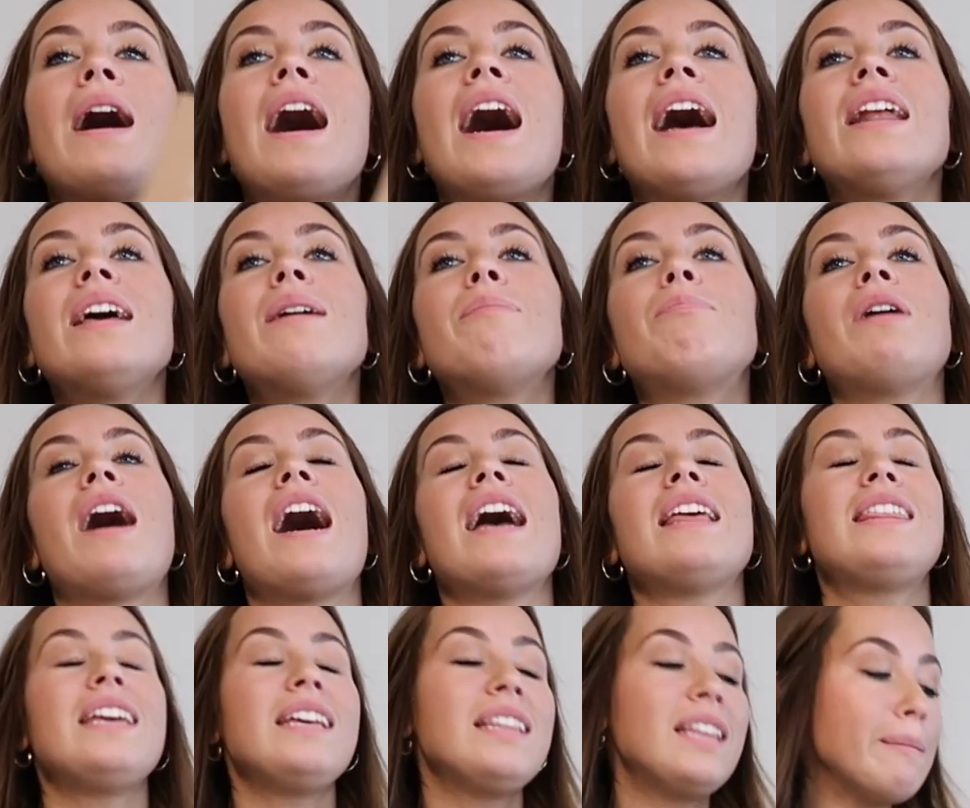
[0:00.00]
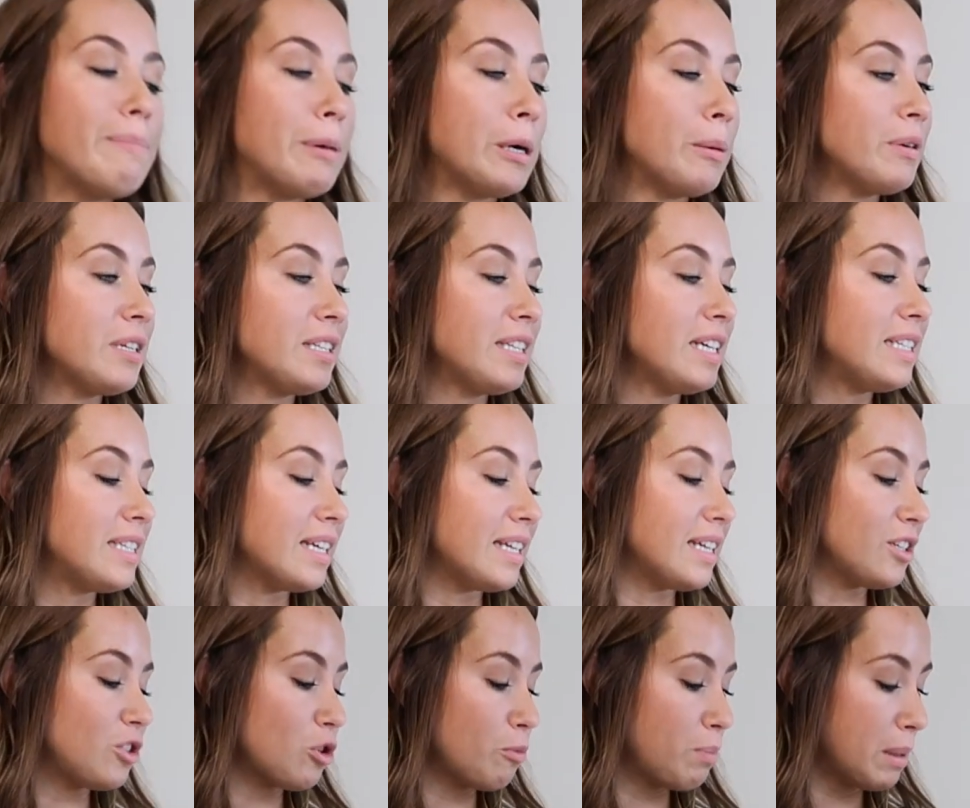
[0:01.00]
But I, I think they purposely
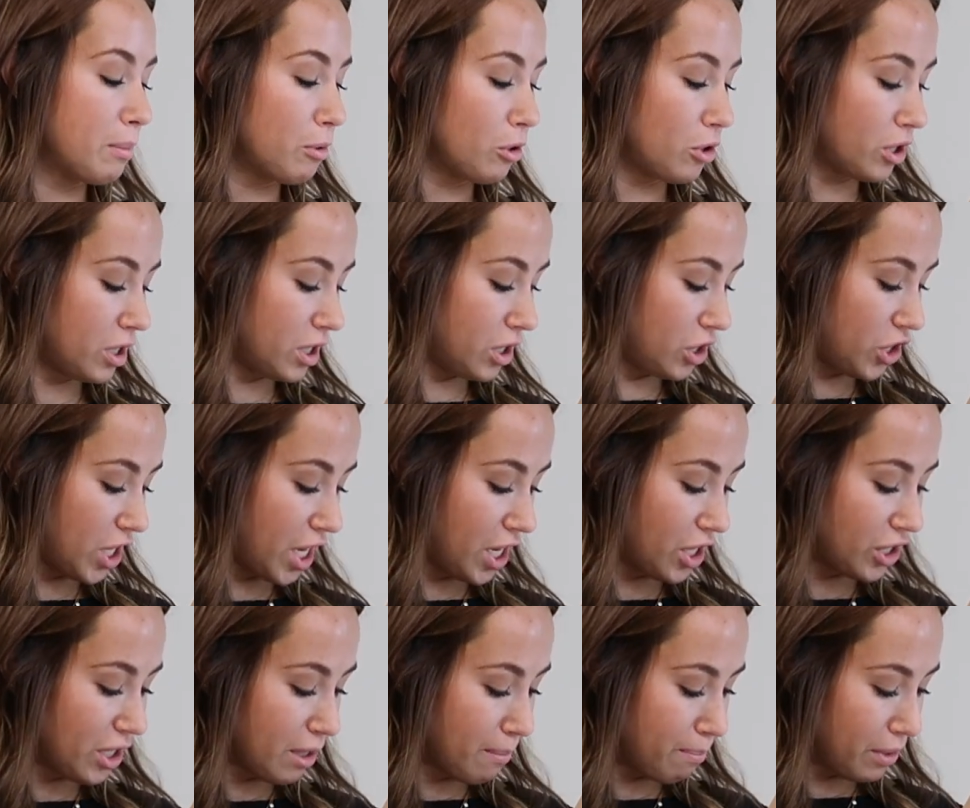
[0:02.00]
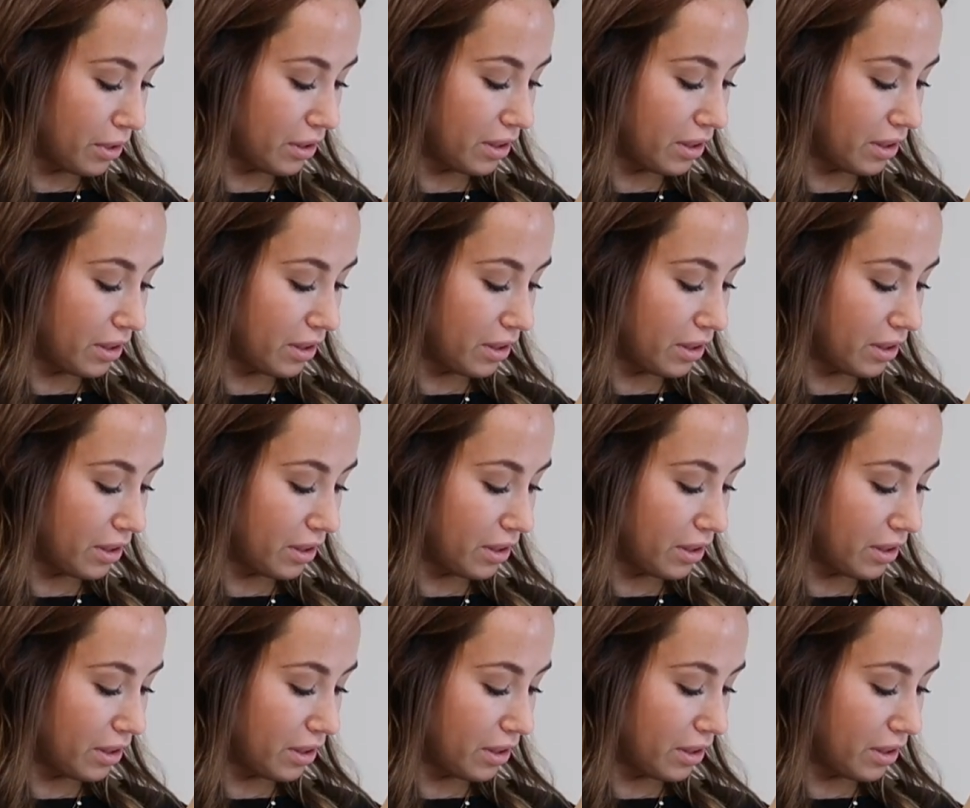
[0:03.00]
did it so people couldn't change it.